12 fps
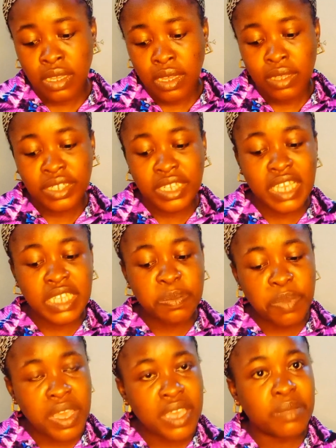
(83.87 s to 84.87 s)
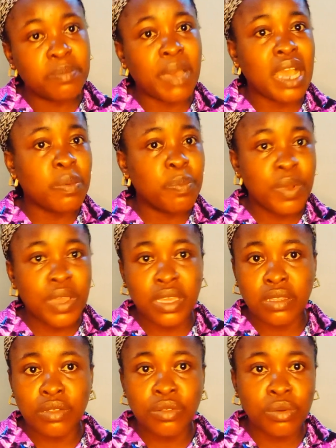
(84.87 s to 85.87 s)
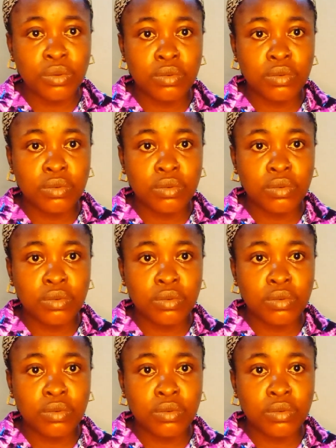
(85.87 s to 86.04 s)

chest pain, back pain, you know,